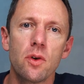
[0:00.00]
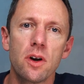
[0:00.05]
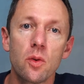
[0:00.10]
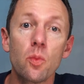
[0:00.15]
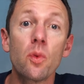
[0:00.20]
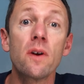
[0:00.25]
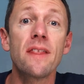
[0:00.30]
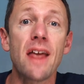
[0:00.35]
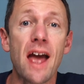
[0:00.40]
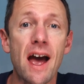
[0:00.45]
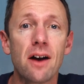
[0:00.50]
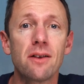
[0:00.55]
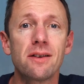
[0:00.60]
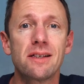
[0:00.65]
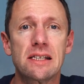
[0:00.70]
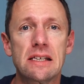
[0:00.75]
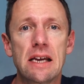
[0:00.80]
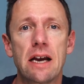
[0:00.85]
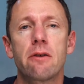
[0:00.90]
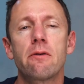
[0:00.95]
it without
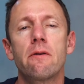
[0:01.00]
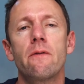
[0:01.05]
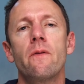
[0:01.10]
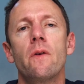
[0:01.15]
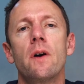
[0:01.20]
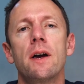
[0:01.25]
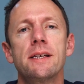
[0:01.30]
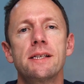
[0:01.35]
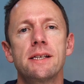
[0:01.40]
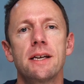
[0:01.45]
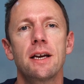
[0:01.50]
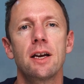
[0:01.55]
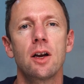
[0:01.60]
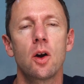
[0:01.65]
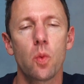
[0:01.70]
sacrificing